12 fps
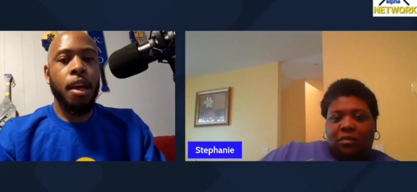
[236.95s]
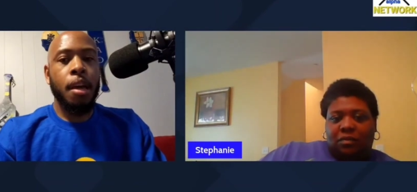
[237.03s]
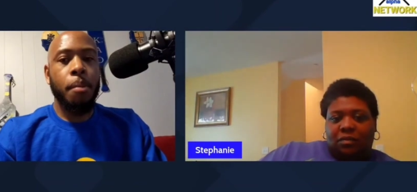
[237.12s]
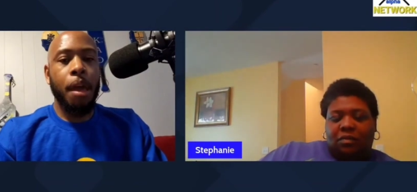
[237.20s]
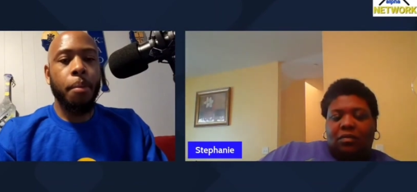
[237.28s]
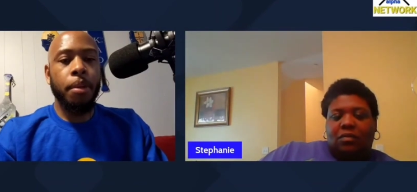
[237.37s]

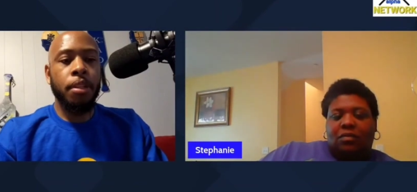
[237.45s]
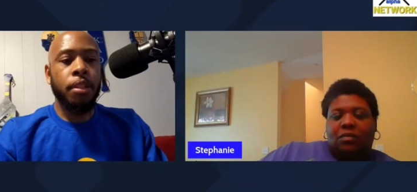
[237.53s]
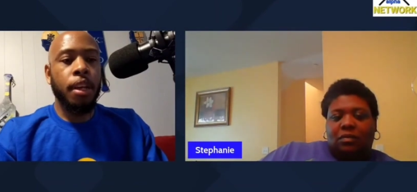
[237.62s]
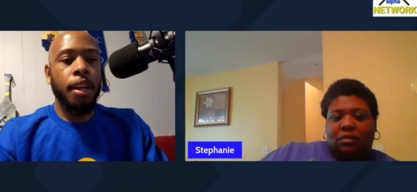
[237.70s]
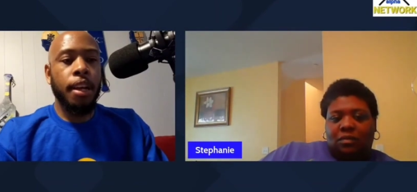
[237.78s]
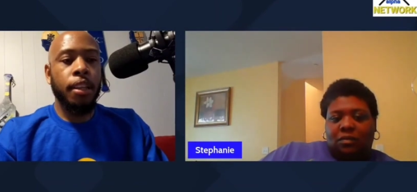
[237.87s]
Speaker 1: be able to
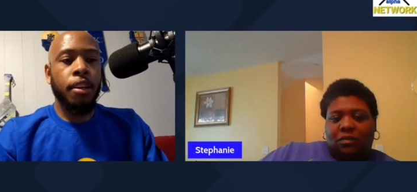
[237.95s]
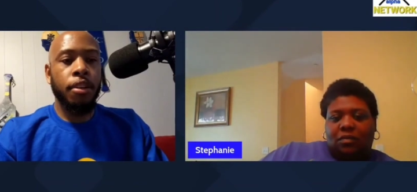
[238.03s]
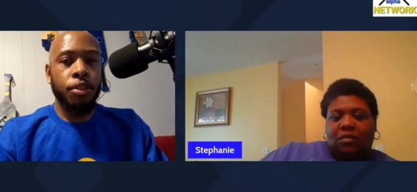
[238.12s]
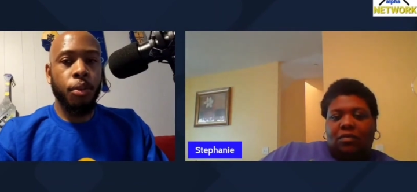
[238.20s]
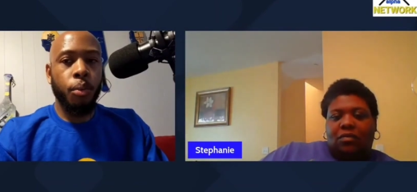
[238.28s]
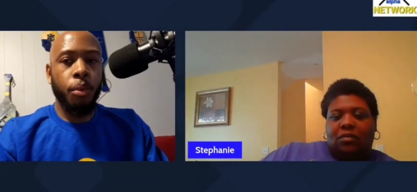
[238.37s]
see that
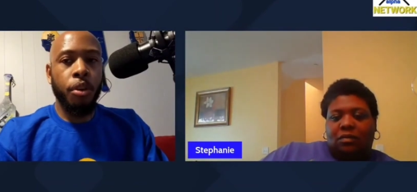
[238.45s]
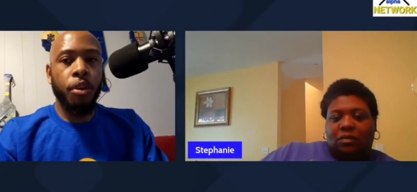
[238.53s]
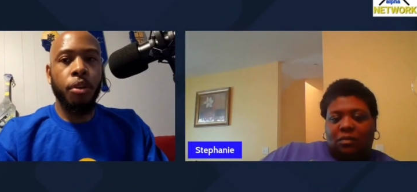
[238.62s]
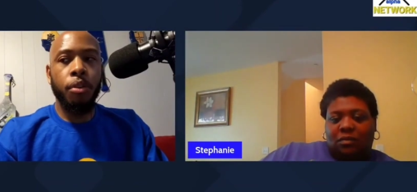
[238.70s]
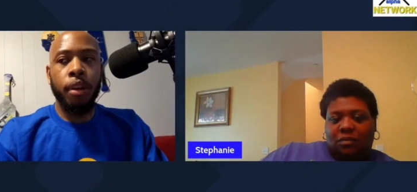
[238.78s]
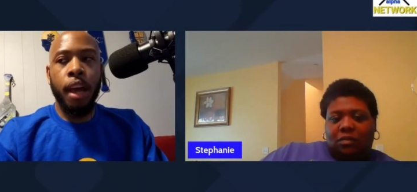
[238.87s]
there's a
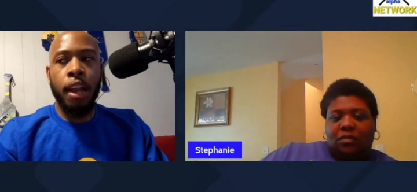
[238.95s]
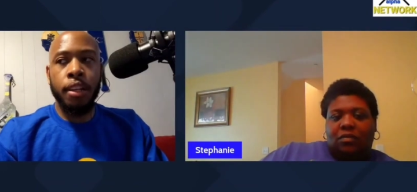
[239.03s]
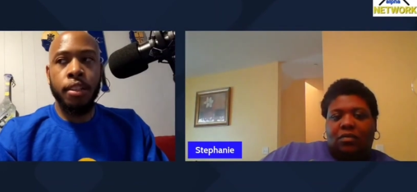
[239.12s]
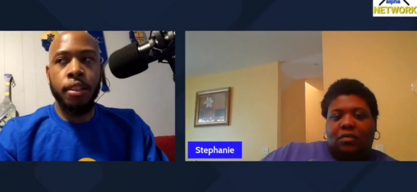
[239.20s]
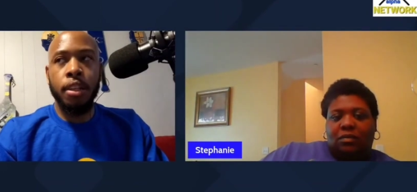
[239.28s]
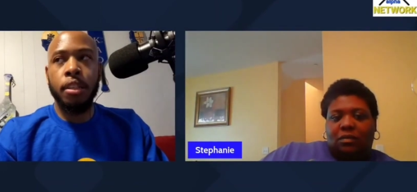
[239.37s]
world that
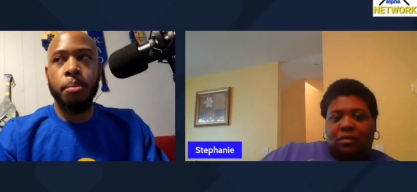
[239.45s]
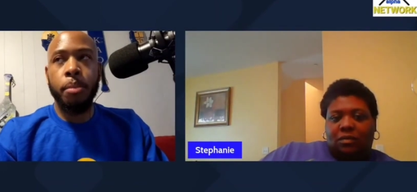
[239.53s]
exists